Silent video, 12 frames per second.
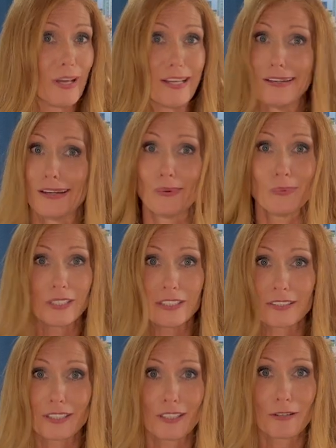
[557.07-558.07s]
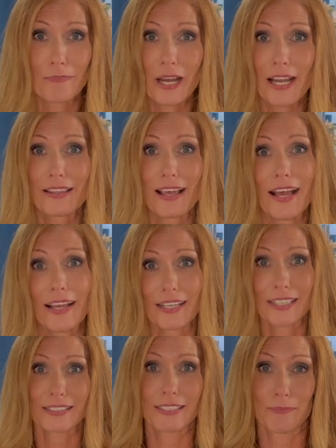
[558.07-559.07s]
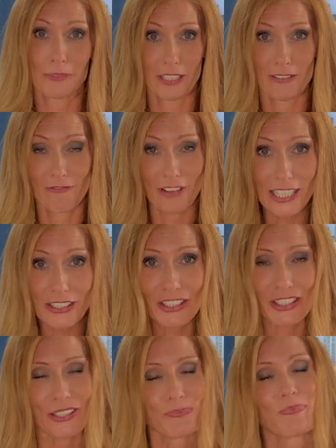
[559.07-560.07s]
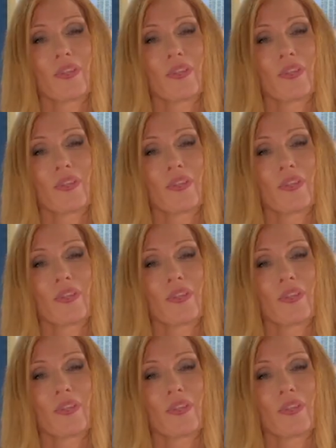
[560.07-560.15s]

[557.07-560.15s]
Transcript: and no one's going to buy that except an investor.